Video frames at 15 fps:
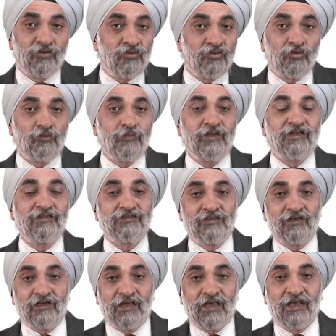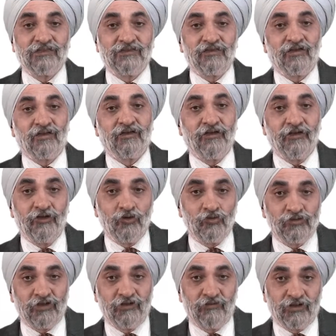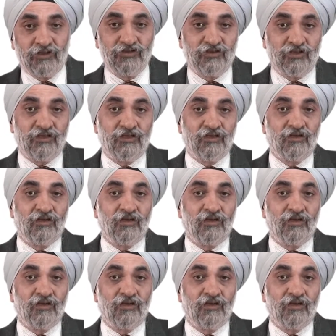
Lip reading: should be considered as a drug induced liver injury.